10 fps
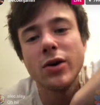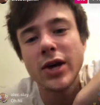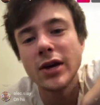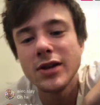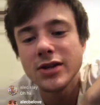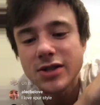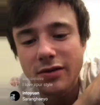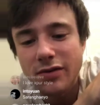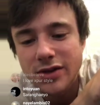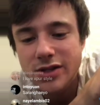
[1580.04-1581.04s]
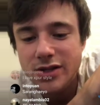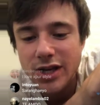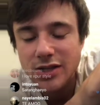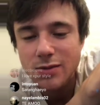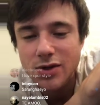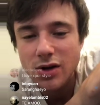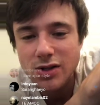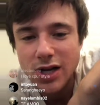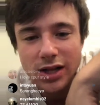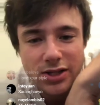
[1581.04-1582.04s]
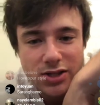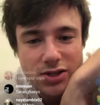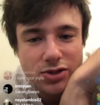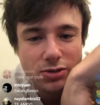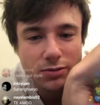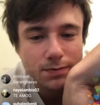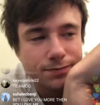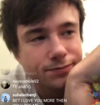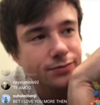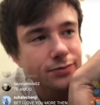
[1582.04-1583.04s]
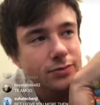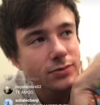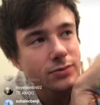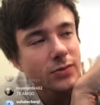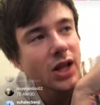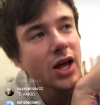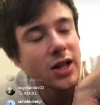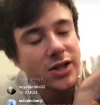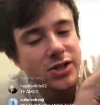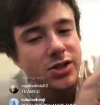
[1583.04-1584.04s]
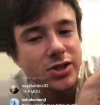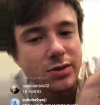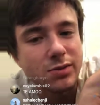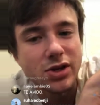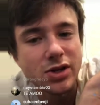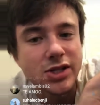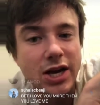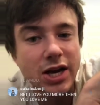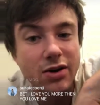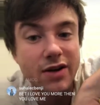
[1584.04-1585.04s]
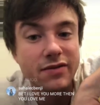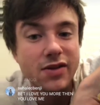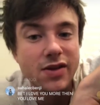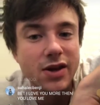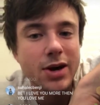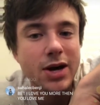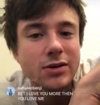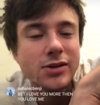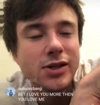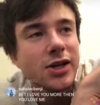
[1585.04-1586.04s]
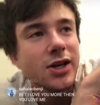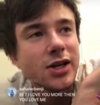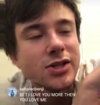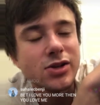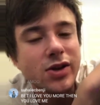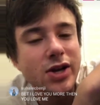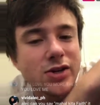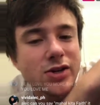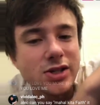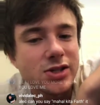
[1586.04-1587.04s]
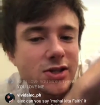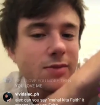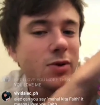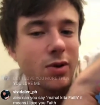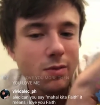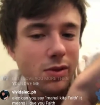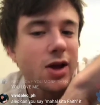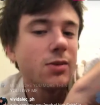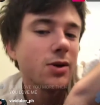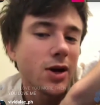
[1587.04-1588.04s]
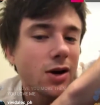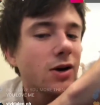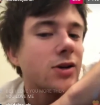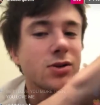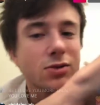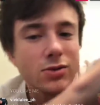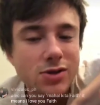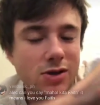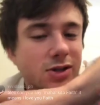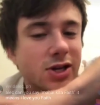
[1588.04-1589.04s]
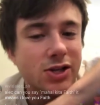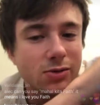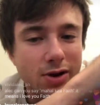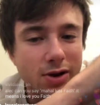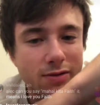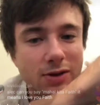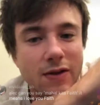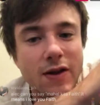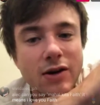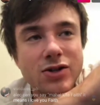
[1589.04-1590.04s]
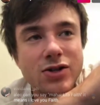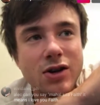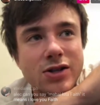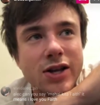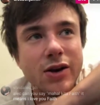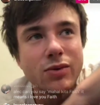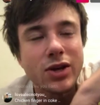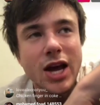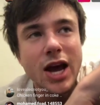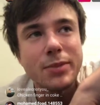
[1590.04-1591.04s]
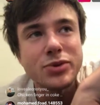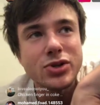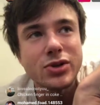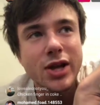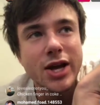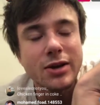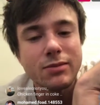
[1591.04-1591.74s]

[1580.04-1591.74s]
okay, there's difference. There's some songs that I listen to some songs that I don't have to think about. And so, you just listen to them, you replay it, and you're like, oh, it's a cool song, it's catchy, whatever. And then there are songs that, really capture,